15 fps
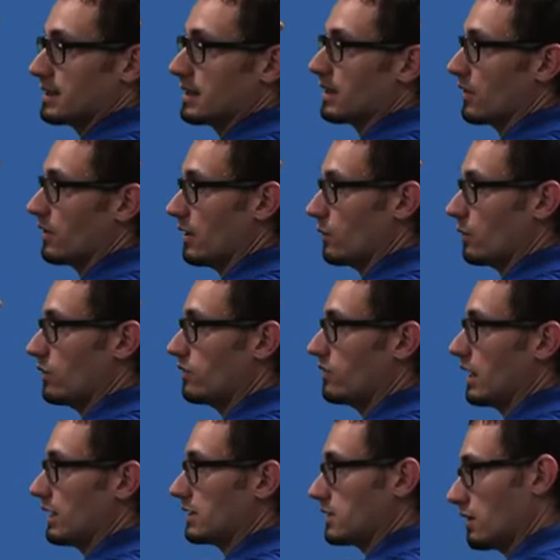on that roof
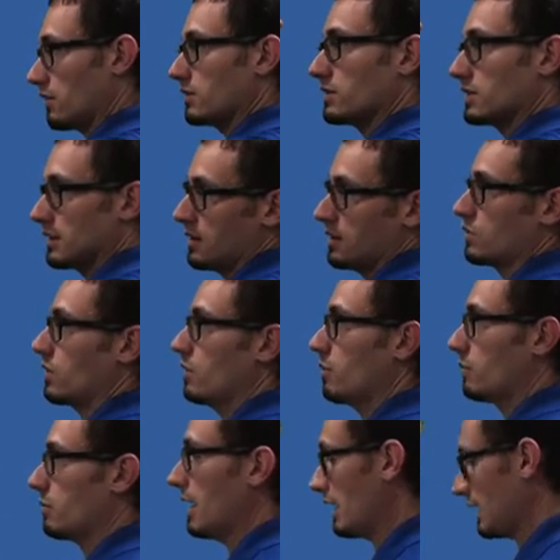deck surface and then dripping
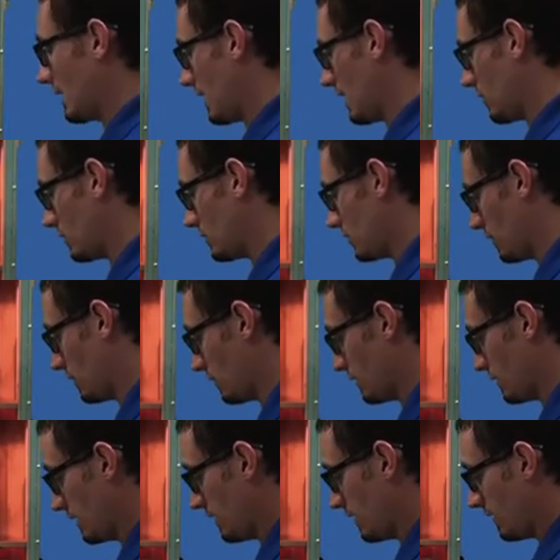back down. So
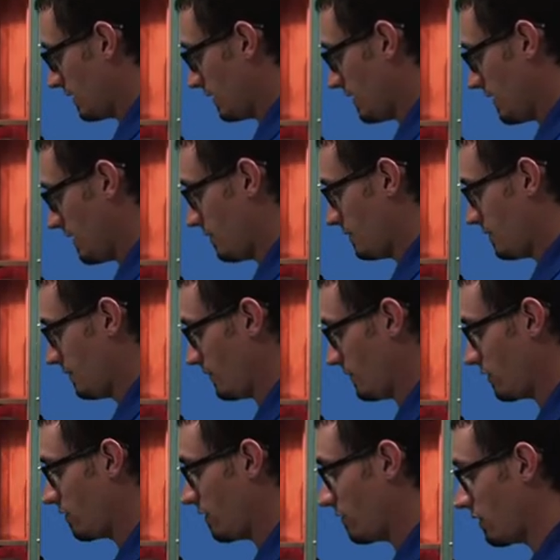if
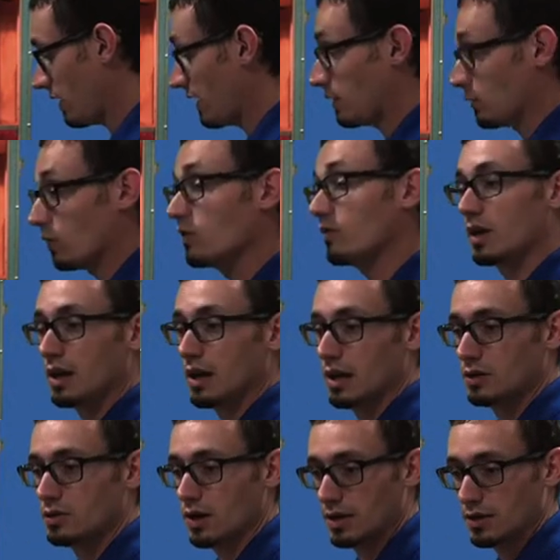you've ever had the roofing
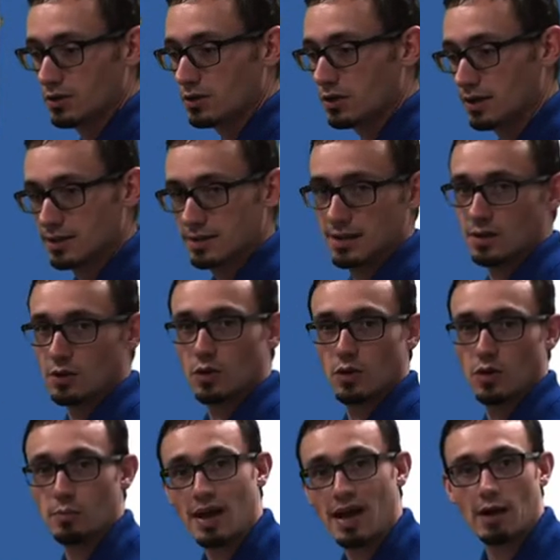contractor try and sell you on
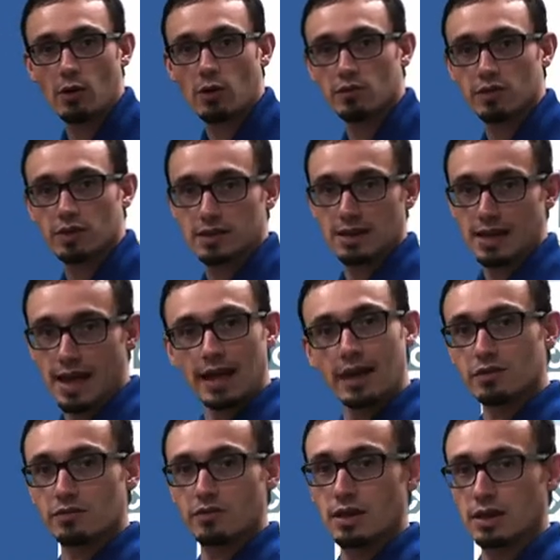a power vented attic
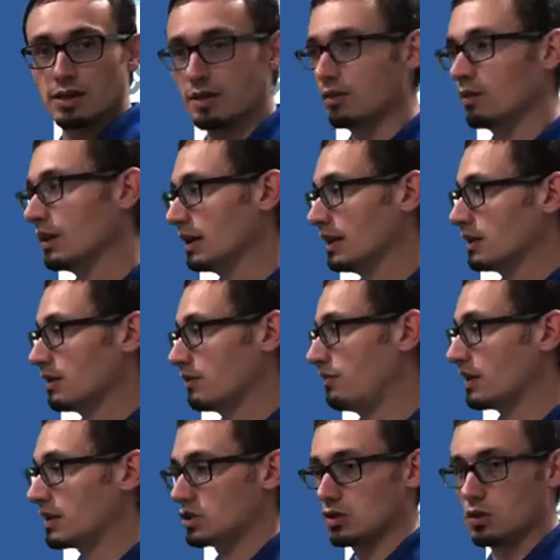fan to
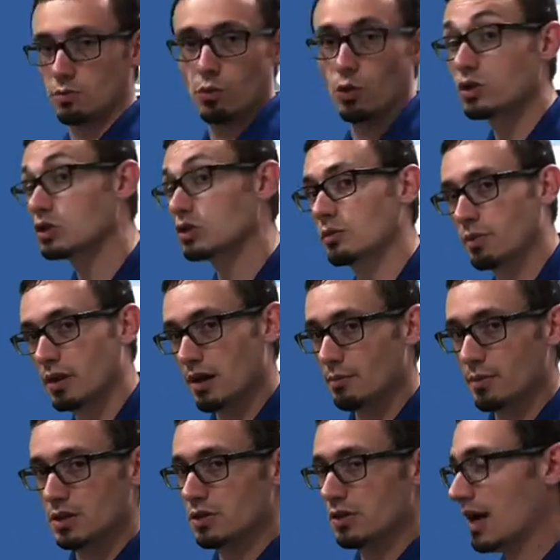fix your moisture problem
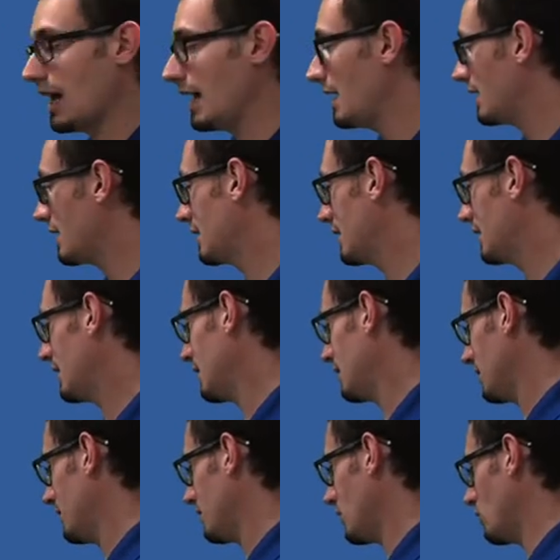in your attic,
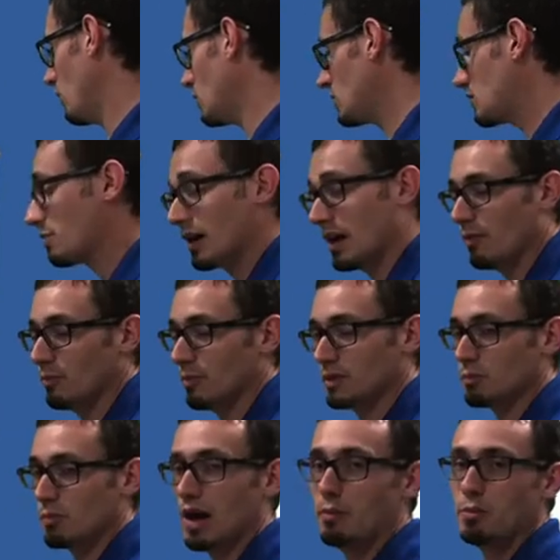your moisture problem is
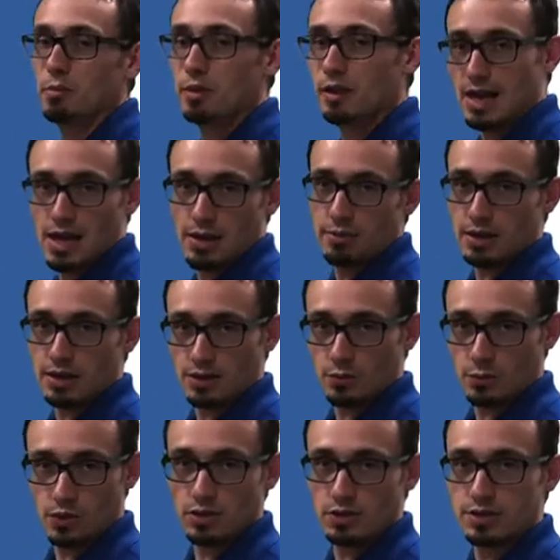probably happening in the
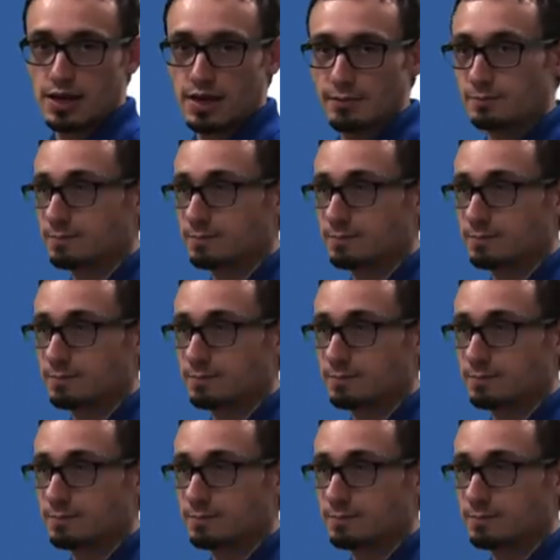wintertime.